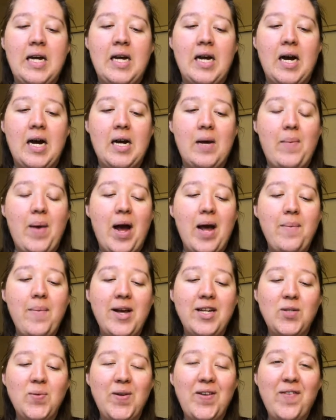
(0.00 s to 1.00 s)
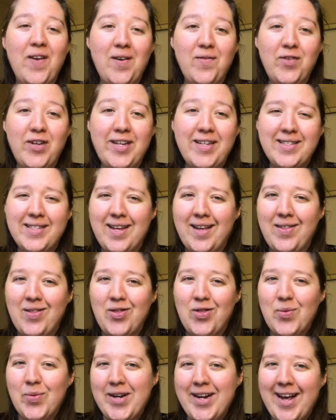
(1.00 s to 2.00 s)
I'm at 25 weeks
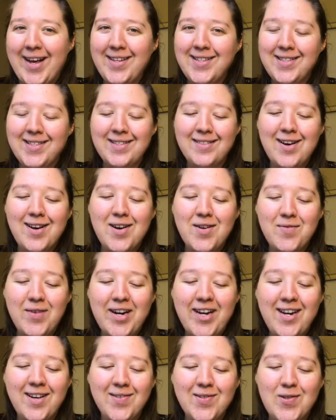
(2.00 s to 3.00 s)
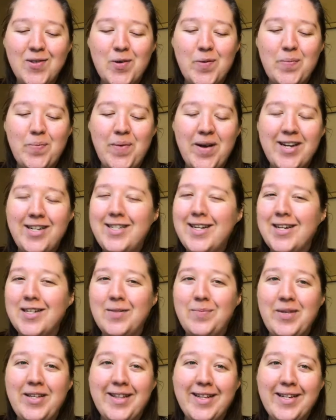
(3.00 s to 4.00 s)
and 3 days right now, so it
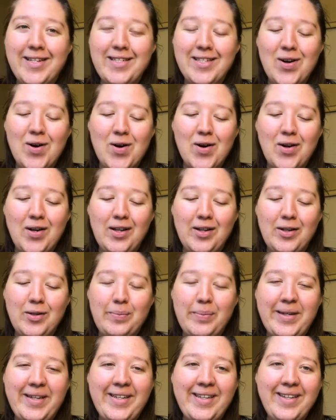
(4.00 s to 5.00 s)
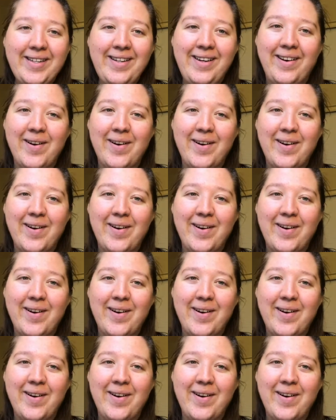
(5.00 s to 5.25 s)
tells me that our little bean,